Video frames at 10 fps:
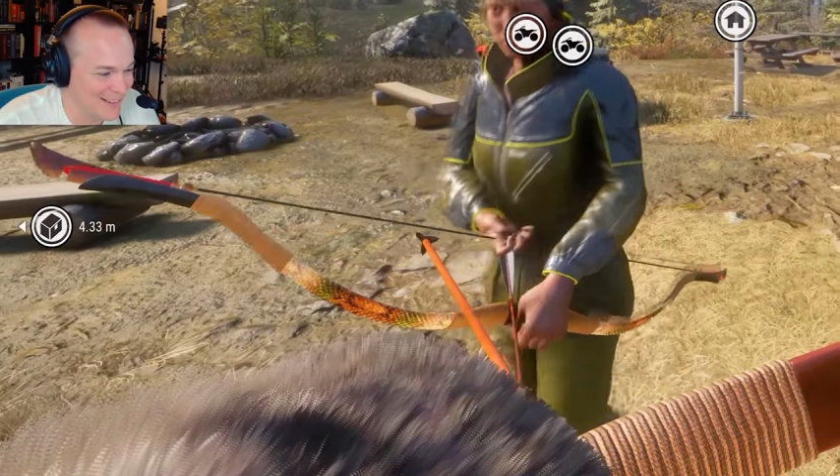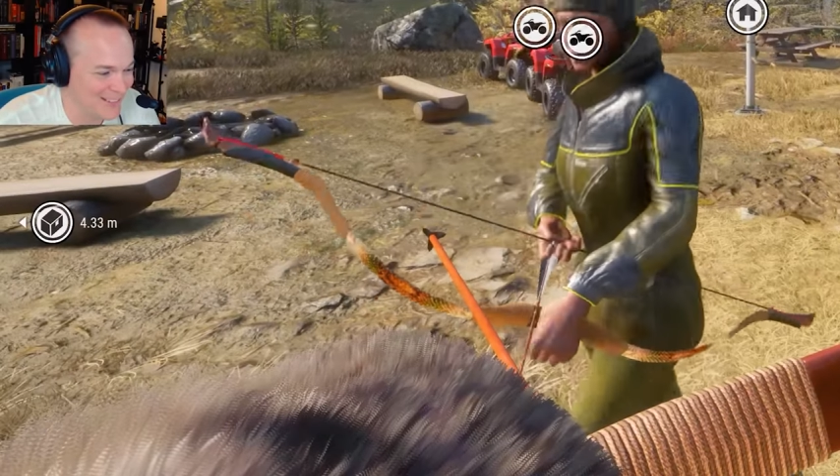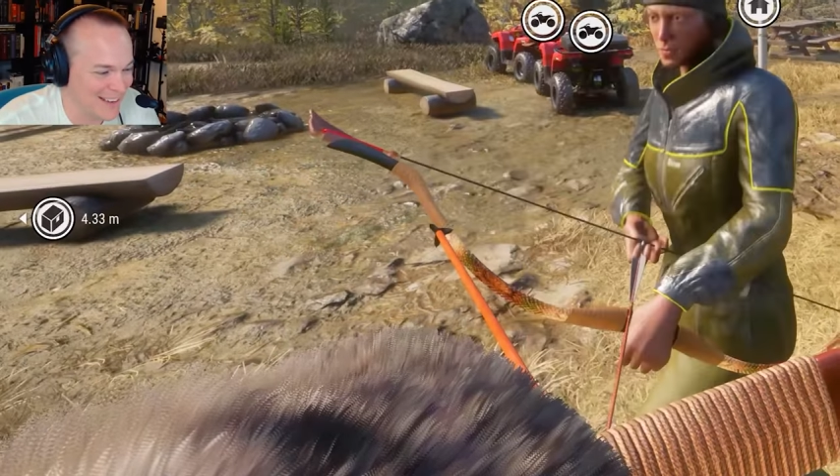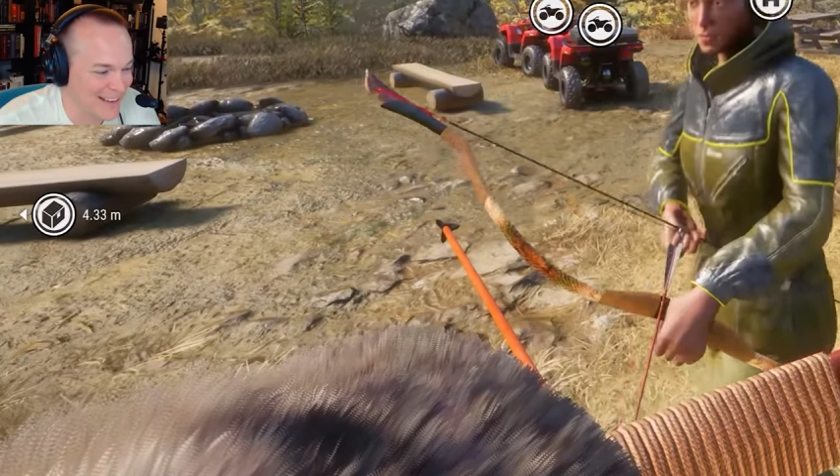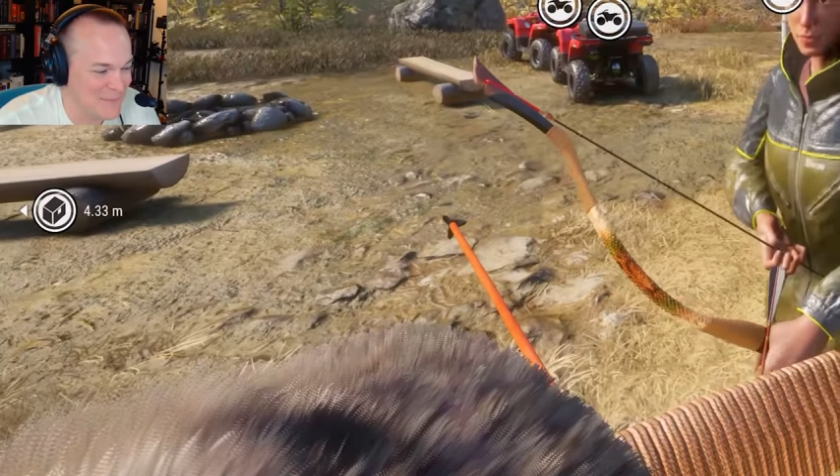
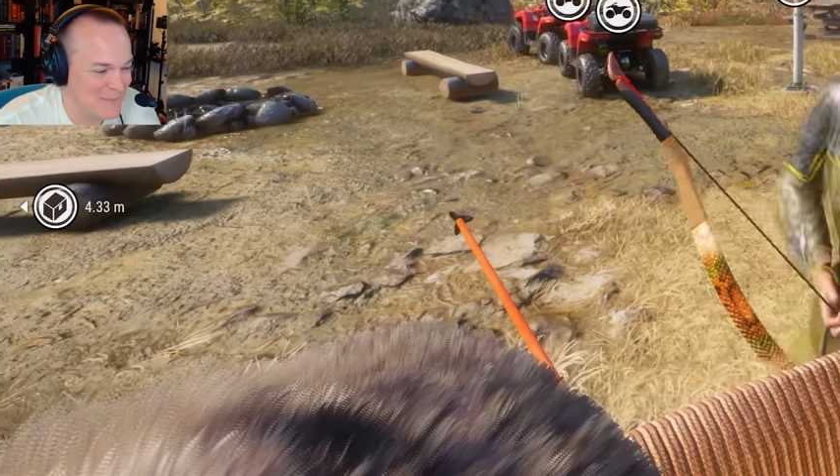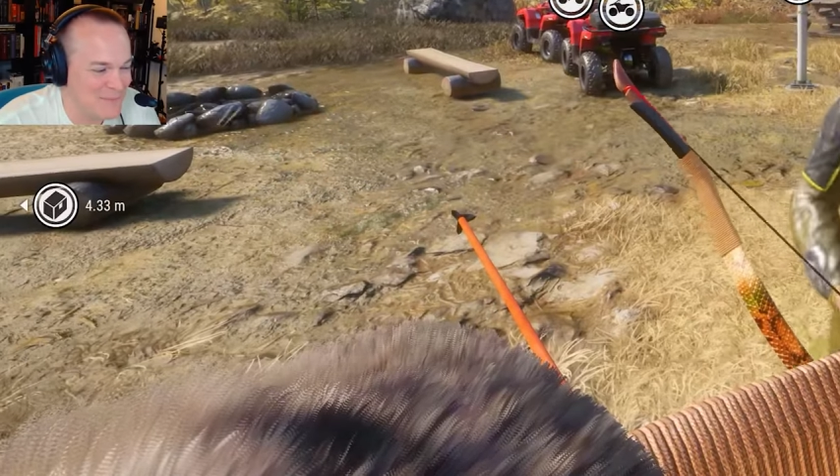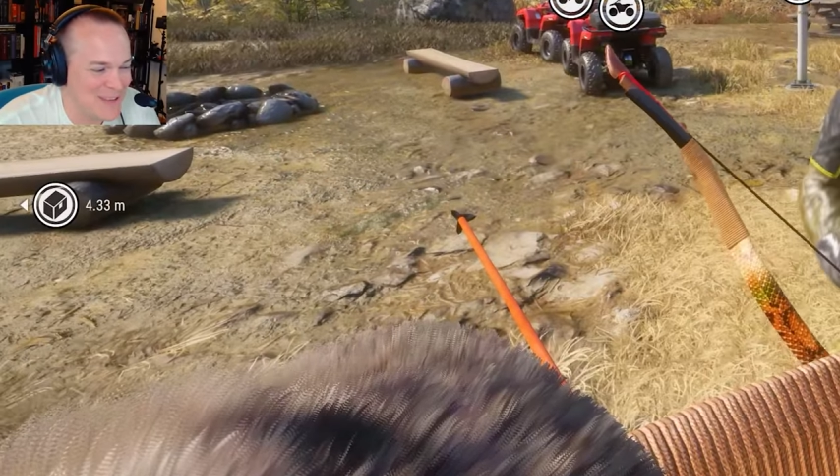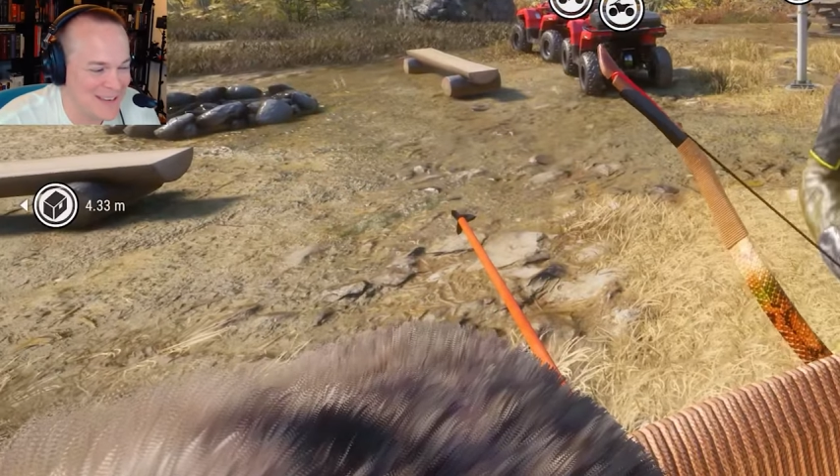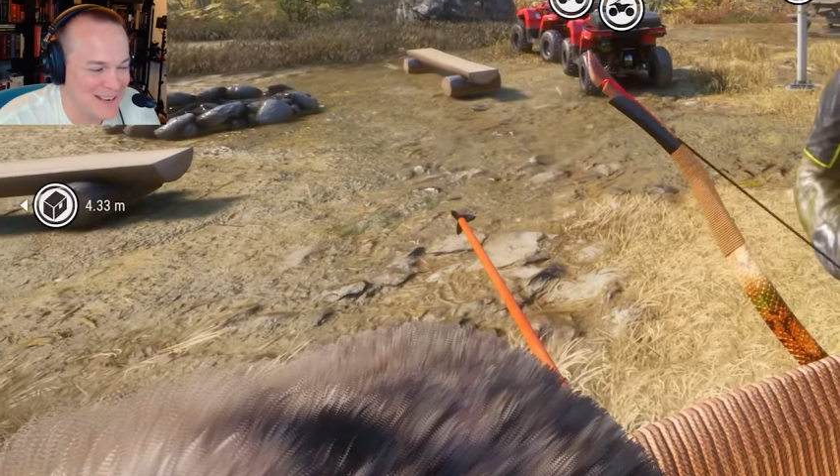It's like a
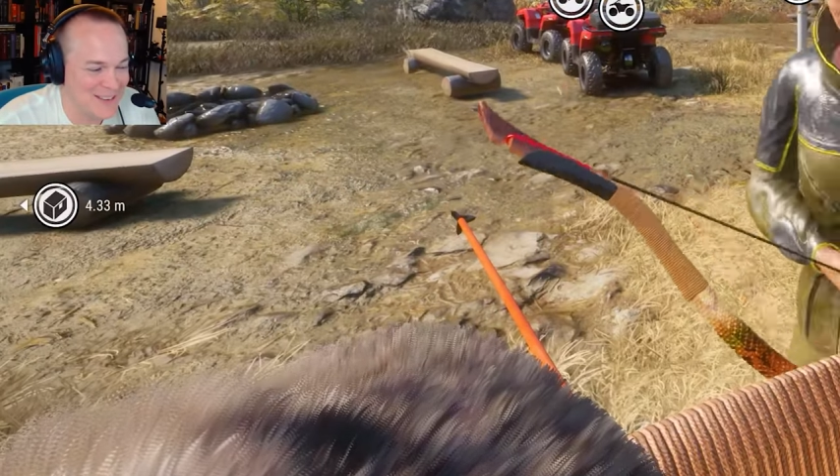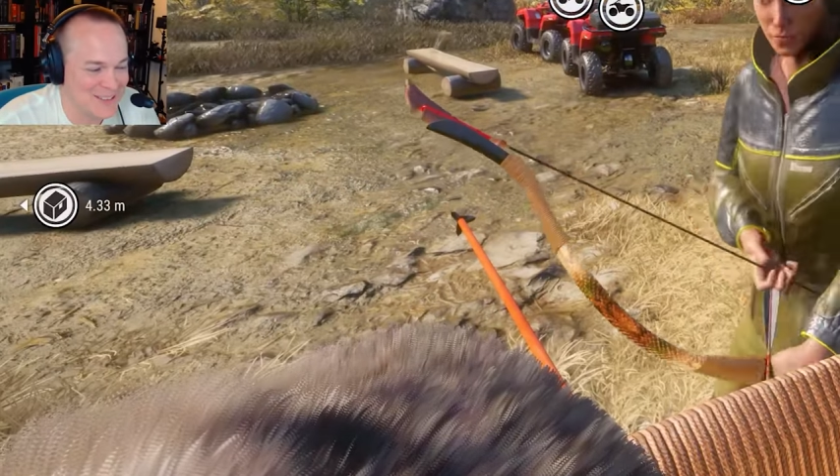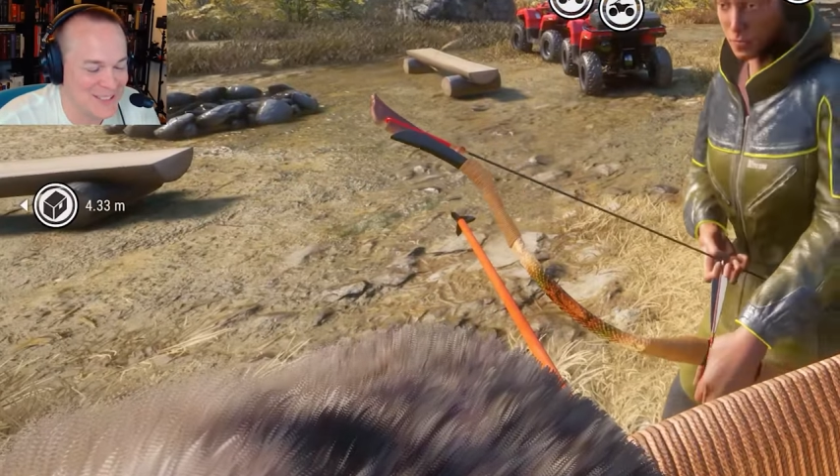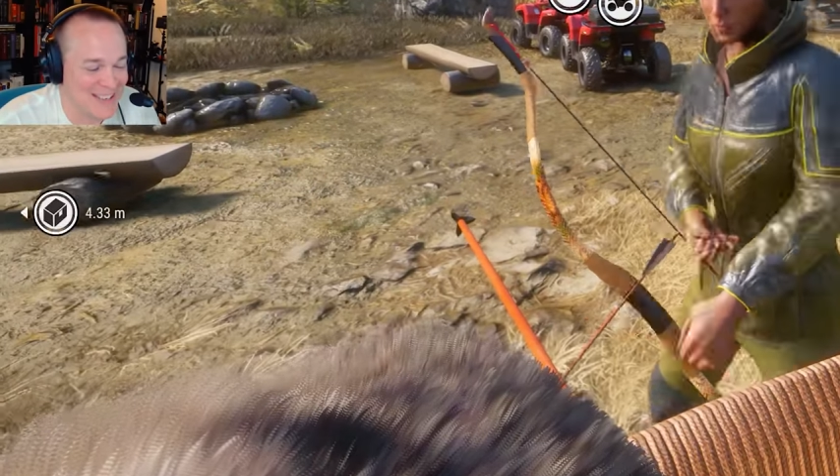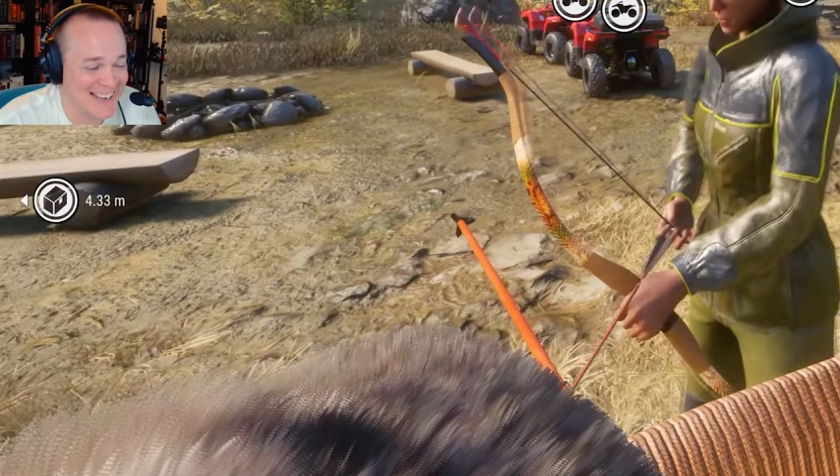
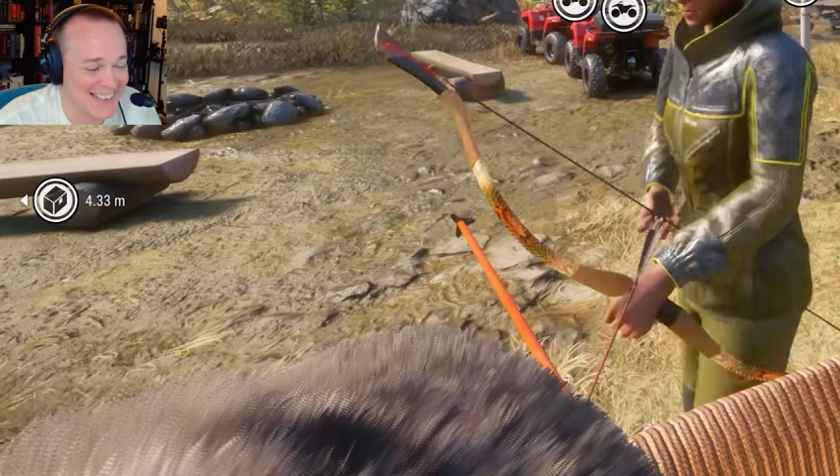huge,